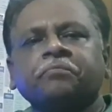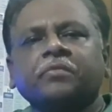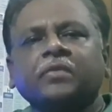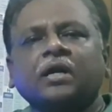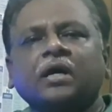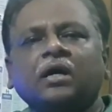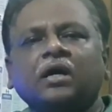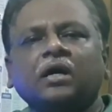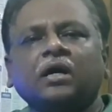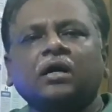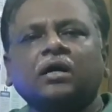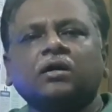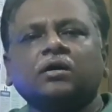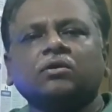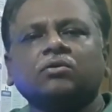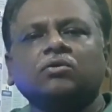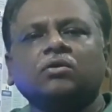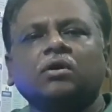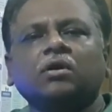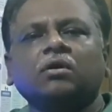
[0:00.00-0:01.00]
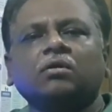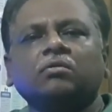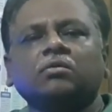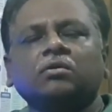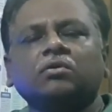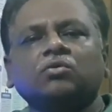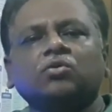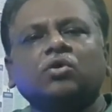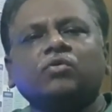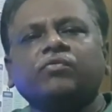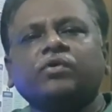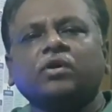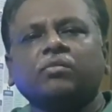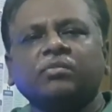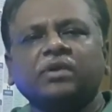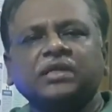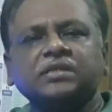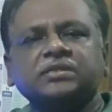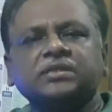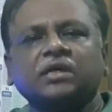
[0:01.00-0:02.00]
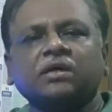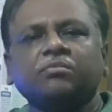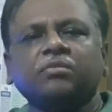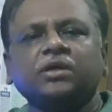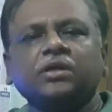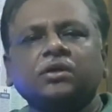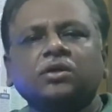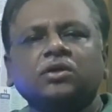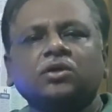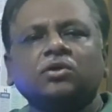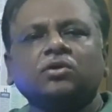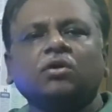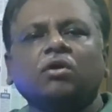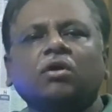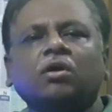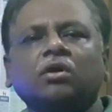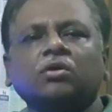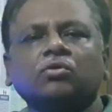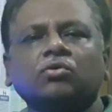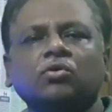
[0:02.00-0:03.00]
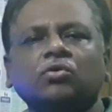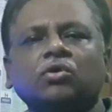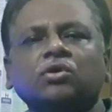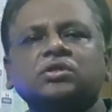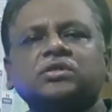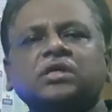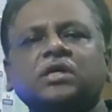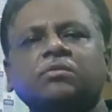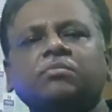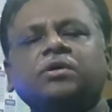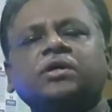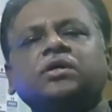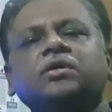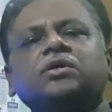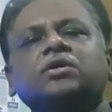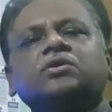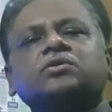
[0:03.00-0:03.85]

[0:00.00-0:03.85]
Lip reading: go for mail survey or Google survey.